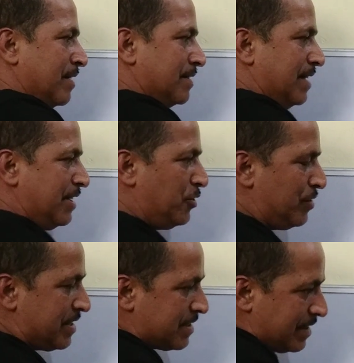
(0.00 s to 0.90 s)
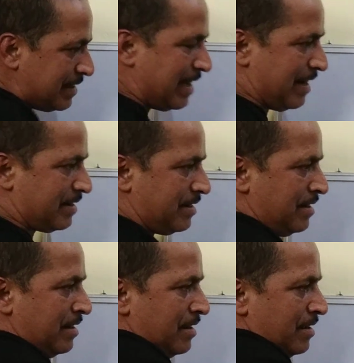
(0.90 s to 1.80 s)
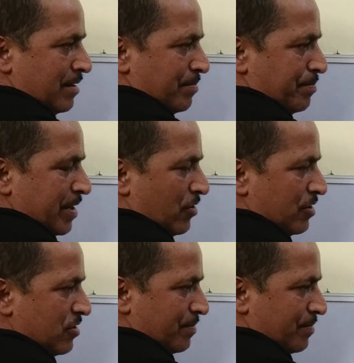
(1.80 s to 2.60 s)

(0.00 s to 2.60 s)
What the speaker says: Then you will see that because